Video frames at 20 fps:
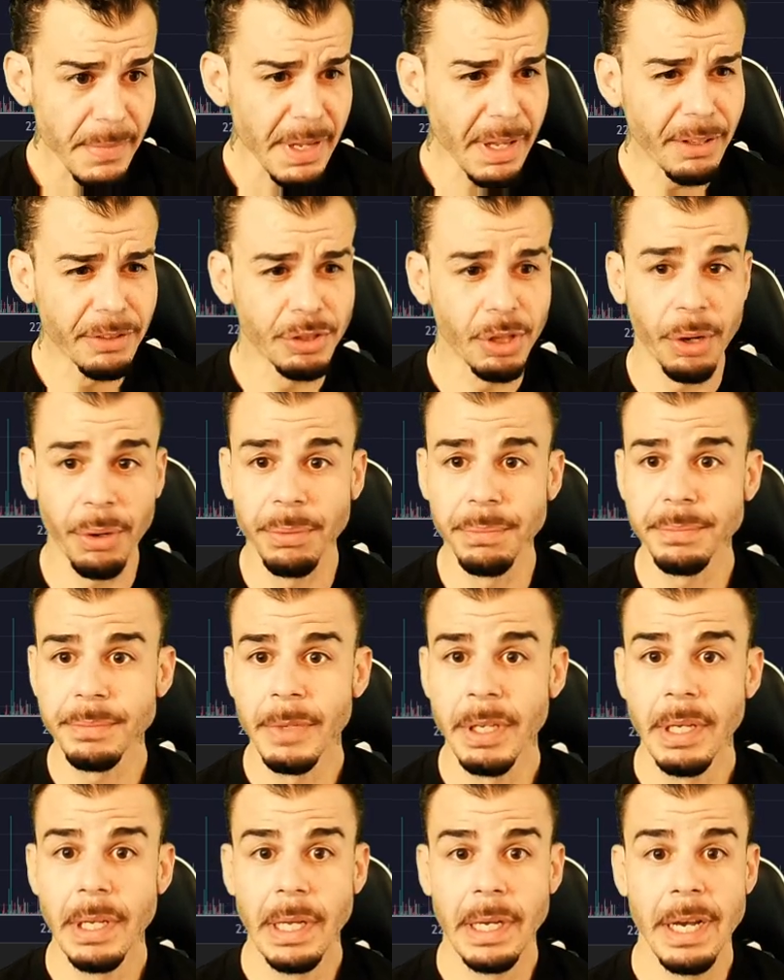So
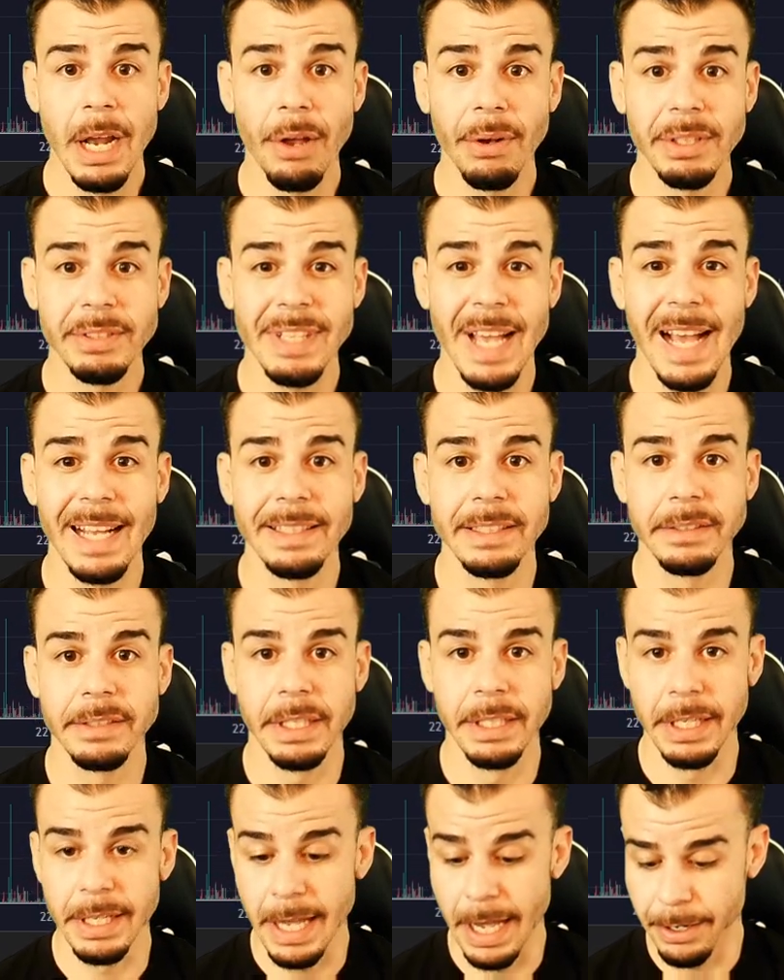now let's add these
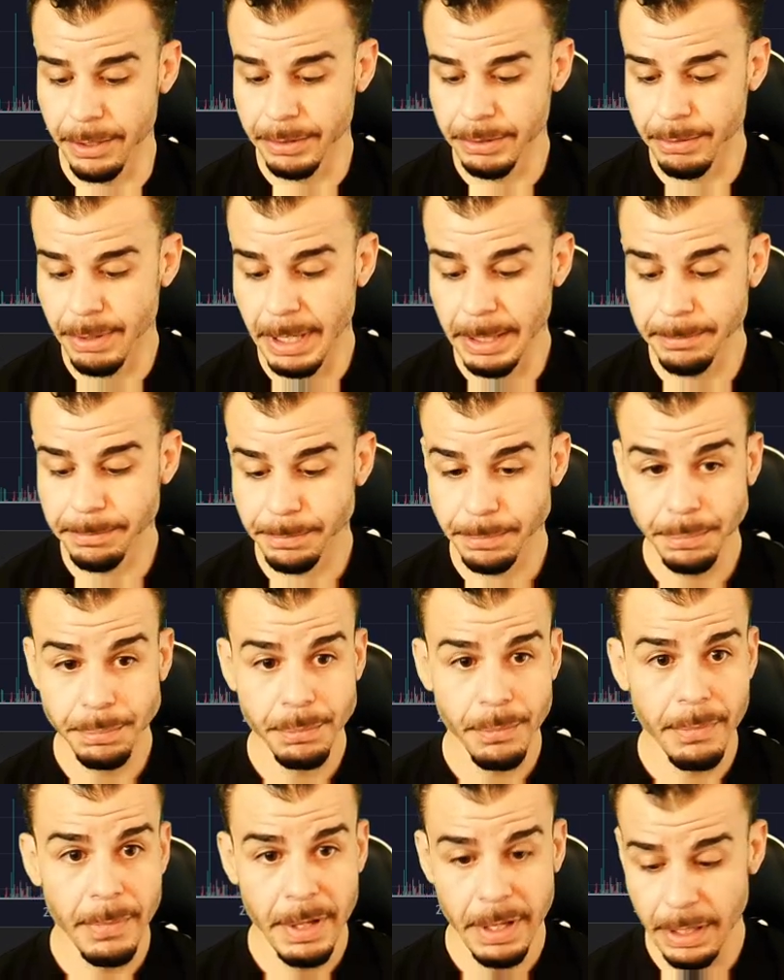indicators, right?
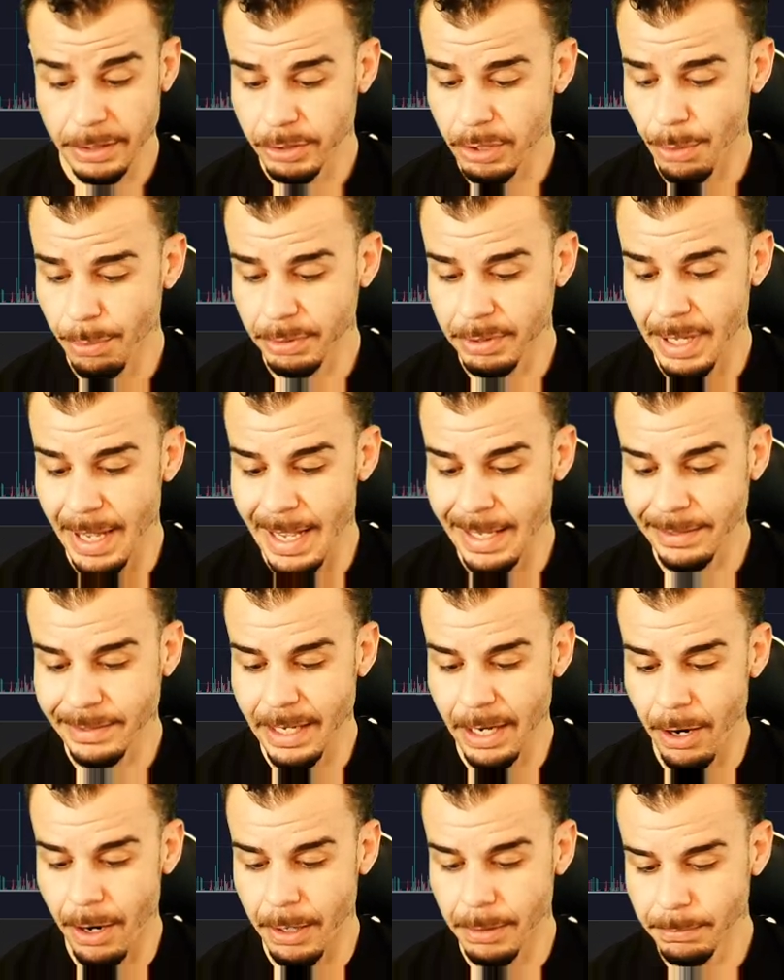Let's start with the SAR.